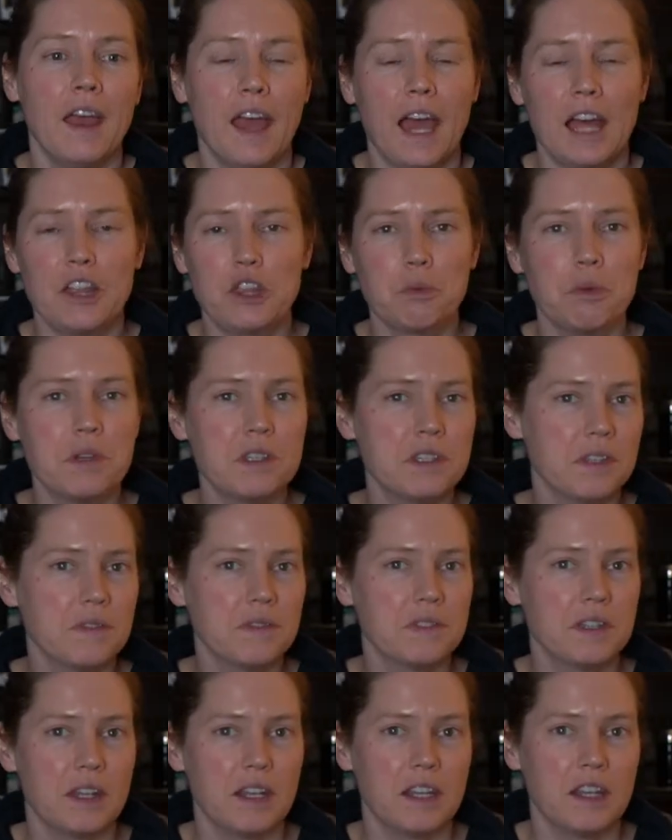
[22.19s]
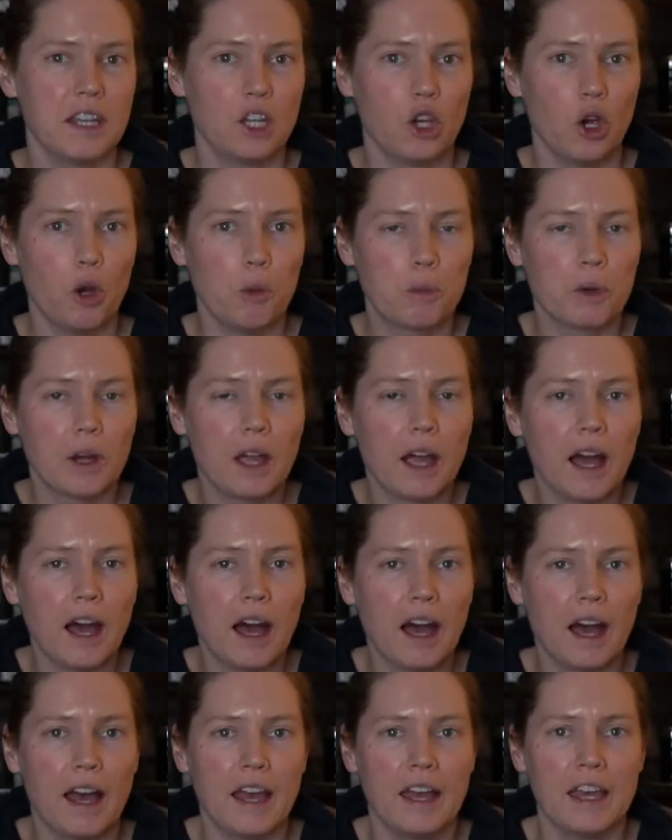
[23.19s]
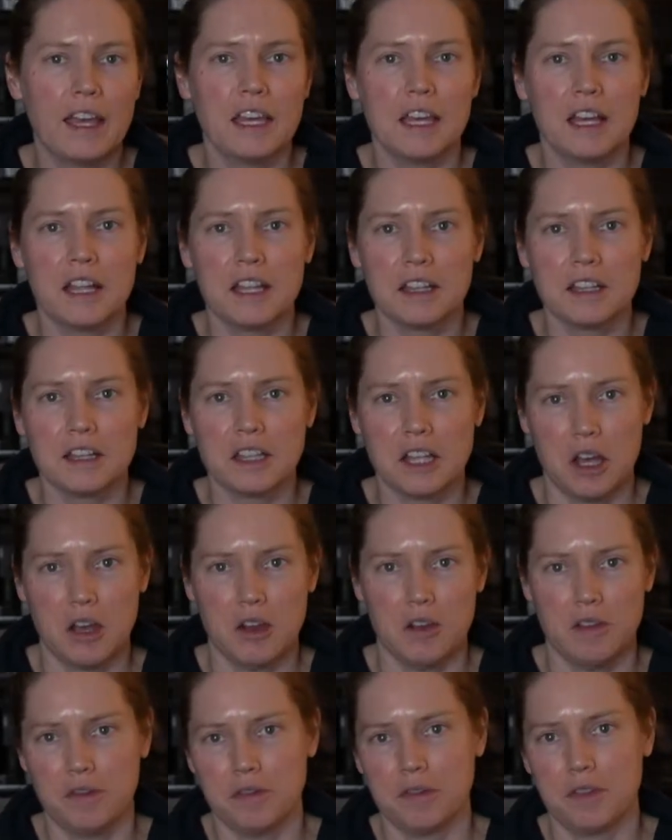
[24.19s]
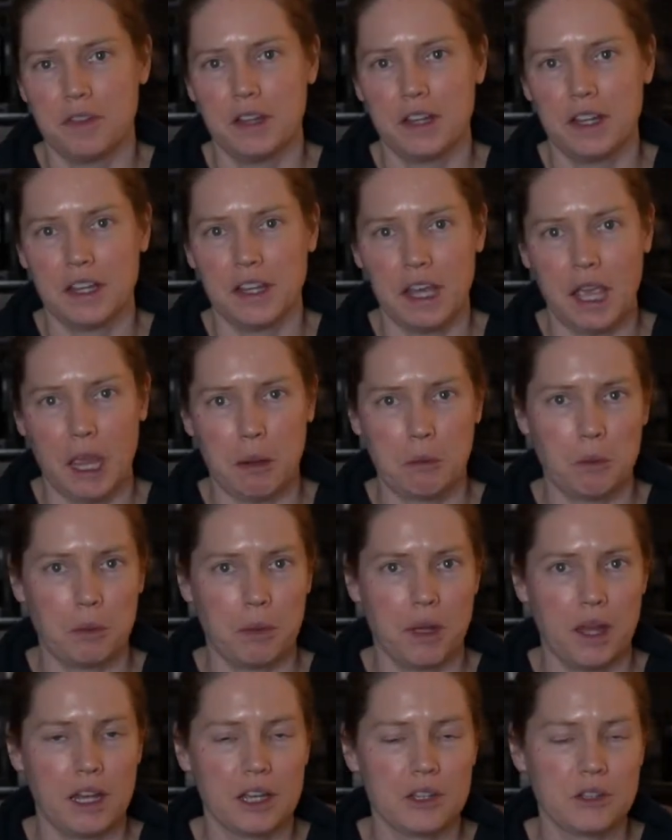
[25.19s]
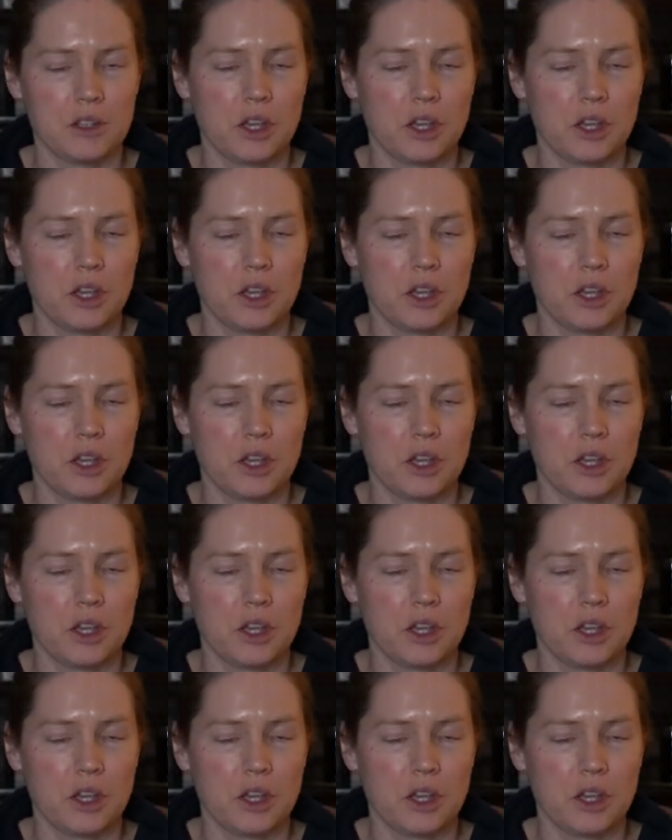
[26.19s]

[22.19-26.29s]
At the risk of sounding like Oprah, I love camera bags.